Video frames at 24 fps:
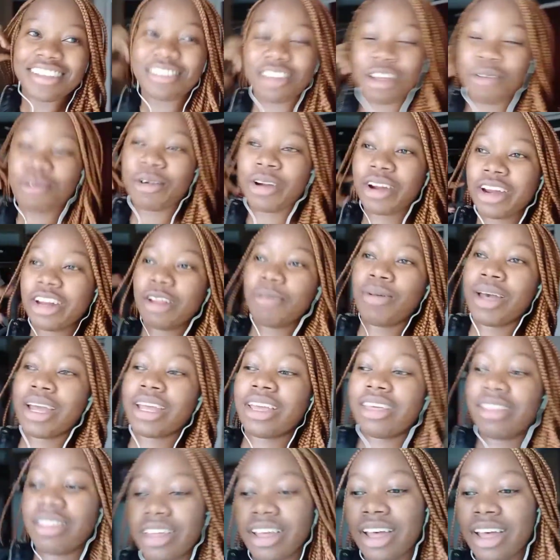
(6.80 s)
So I'm already
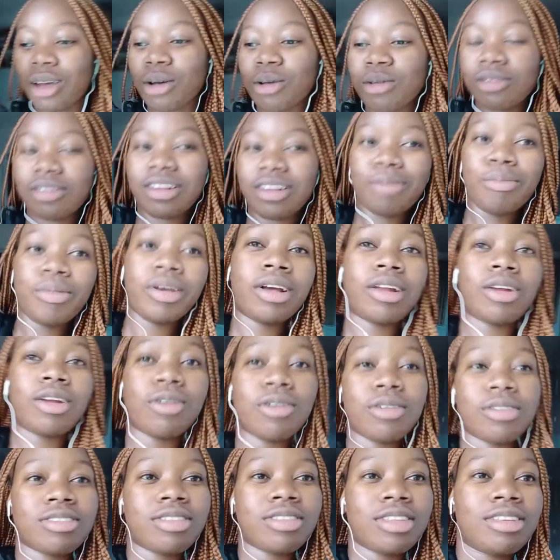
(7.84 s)
back in the house. Let me
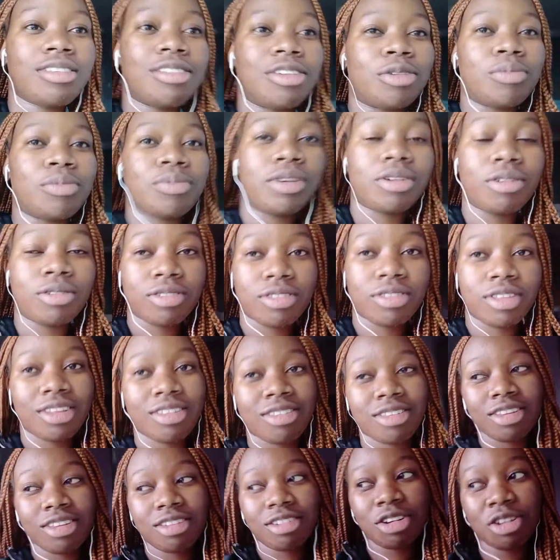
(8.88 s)
close this door because
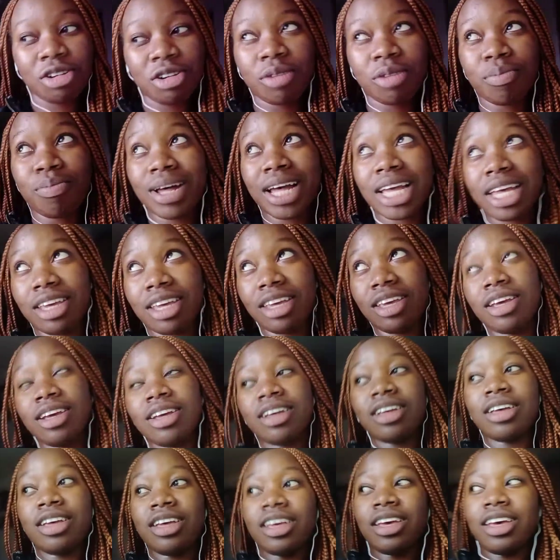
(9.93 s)
there's this dog barking
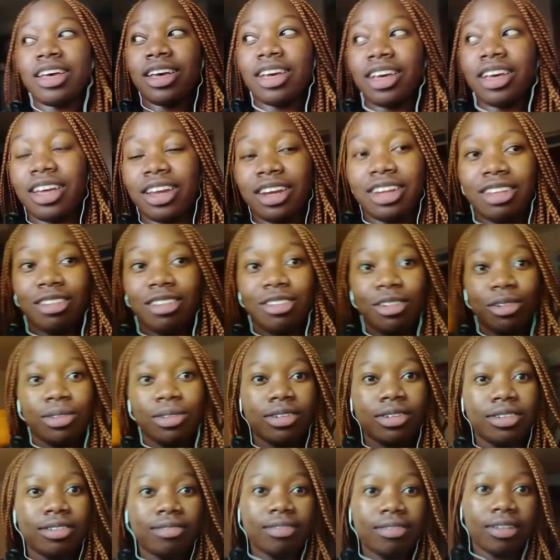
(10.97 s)
and it's
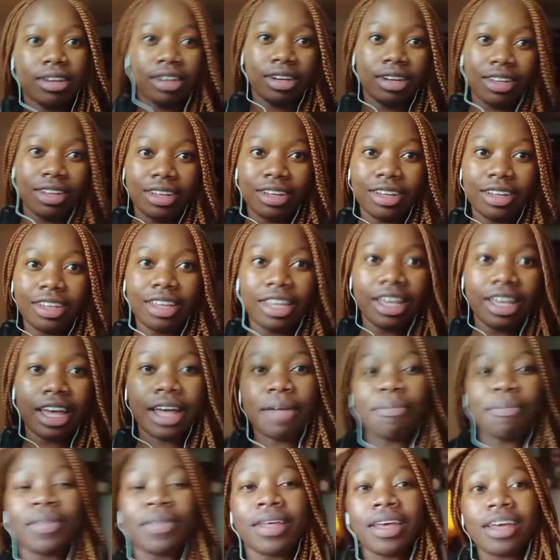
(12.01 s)
not even, yeah.